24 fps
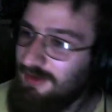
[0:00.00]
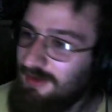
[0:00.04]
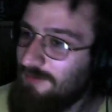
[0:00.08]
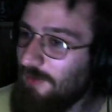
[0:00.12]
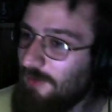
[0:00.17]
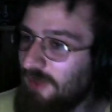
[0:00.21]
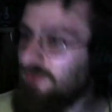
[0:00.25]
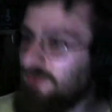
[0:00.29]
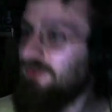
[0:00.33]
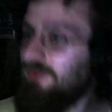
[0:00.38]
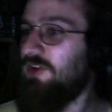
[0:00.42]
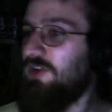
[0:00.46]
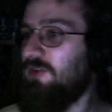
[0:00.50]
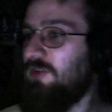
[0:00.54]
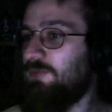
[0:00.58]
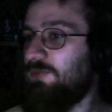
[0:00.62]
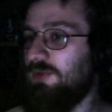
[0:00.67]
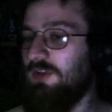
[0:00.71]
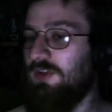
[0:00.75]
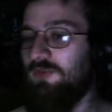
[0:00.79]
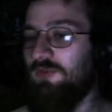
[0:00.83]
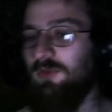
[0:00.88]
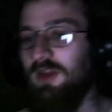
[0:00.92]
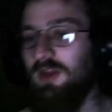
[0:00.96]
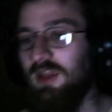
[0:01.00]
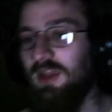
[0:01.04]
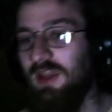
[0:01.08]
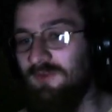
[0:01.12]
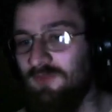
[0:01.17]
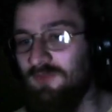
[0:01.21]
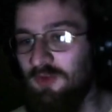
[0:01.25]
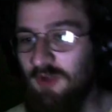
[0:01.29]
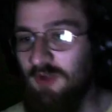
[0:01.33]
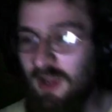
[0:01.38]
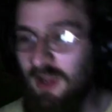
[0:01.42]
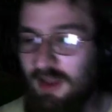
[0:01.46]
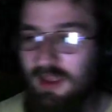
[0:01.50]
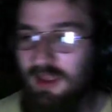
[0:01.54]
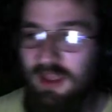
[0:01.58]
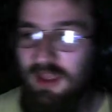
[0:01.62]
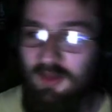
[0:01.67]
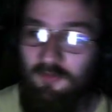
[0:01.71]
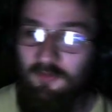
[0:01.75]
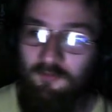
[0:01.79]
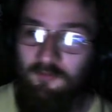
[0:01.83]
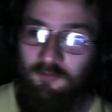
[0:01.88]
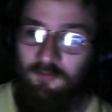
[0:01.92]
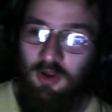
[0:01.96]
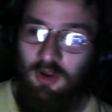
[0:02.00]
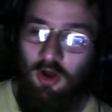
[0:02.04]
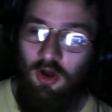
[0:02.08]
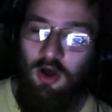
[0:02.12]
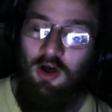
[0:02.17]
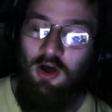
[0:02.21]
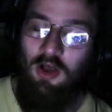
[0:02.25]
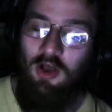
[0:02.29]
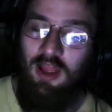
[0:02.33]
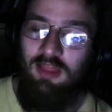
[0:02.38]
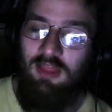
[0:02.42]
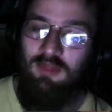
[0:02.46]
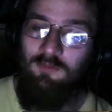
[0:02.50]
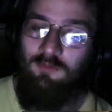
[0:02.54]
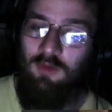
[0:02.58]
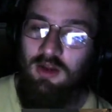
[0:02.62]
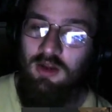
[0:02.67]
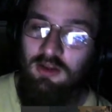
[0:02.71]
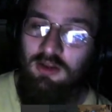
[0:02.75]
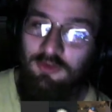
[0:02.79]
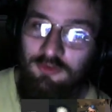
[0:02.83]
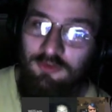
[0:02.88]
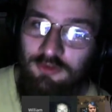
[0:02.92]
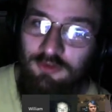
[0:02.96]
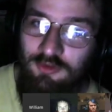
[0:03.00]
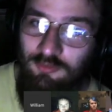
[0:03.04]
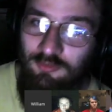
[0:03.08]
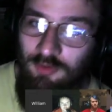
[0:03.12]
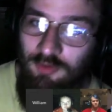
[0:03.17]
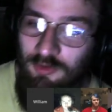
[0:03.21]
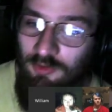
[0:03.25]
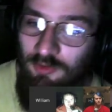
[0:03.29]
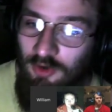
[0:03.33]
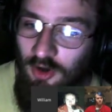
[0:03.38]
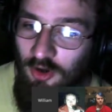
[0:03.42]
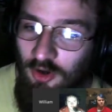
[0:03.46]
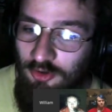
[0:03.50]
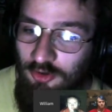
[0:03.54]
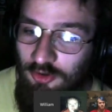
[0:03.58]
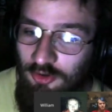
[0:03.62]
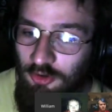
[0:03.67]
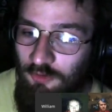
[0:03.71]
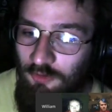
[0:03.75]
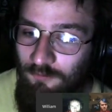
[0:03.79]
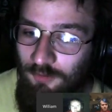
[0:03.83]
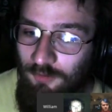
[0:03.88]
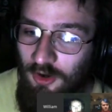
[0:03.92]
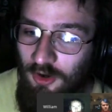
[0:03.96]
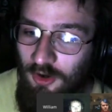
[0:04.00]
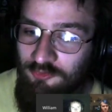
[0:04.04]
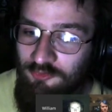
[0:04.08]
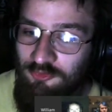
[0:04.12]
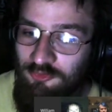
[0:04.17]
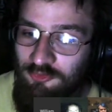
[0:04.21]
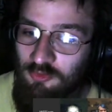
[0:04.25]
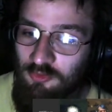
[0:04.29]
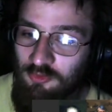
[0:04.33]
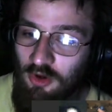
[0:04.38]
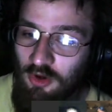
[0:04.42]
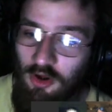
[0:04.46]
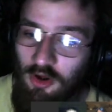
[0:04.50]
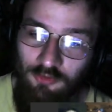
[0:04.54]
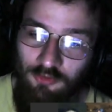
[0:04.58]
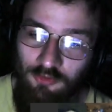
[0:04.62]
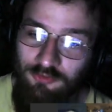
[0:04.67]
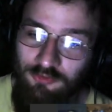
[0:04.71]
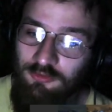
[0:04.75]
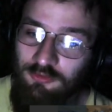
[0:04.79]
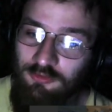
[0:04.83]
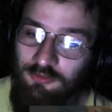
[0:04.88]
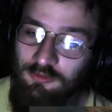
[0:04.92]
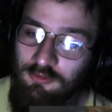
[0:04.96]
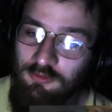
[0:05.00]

Basically, let's put it this way: if we all had the money to do it, we would all go balls to the walls.